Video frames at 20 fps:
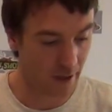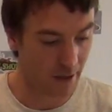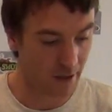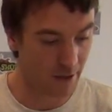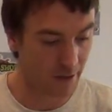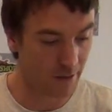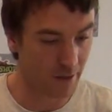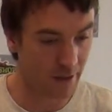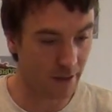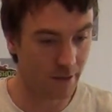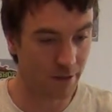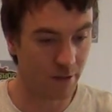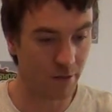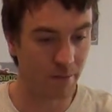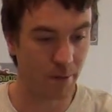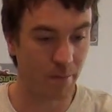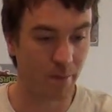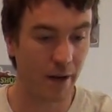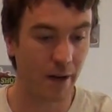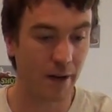you need to
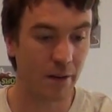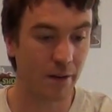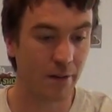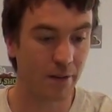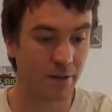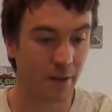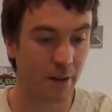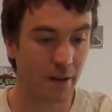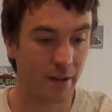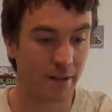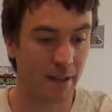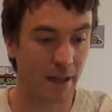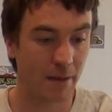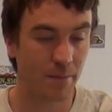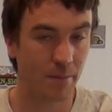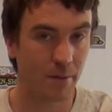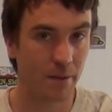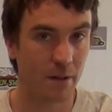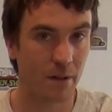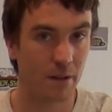prepare your soil
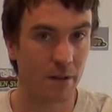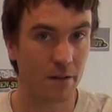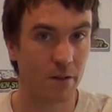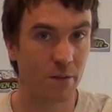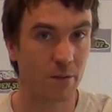sample